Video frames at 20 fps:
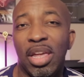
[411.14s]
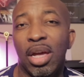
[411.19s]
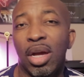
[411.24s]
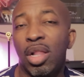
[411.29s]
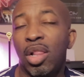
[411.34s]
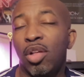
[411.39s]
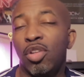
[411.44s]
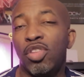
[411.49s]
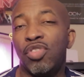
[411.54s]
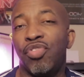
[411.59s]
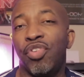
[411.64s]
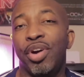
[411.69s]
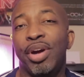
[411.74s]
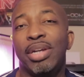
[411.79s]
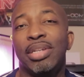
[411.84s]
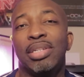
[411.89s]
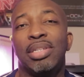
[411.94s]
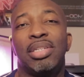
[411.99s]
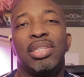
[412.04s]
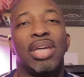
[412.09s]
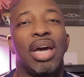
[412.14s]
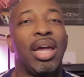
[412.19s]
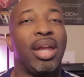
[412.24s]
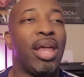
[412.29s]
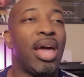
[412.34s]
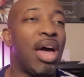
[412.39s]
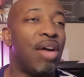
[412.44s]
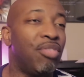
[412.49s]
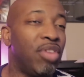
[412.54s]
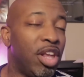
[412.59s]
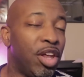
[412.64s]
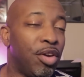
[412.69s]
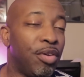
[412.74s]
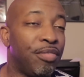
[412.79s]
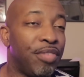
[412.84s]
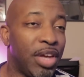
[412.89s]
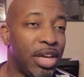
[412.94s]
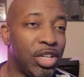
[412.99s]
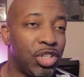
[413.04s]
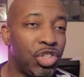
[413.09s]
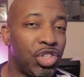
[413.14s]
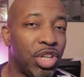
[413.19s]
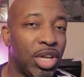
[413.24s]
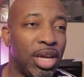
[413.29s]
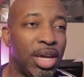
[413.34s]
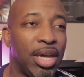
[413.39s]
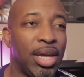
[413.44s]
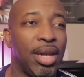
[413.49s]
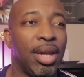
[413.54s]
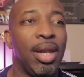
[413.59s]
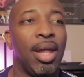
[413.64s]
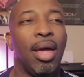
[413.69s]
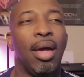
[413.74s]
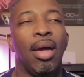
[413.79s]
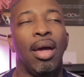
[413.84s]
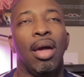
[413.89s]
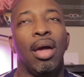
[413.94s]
and close friends decide to have an intervention.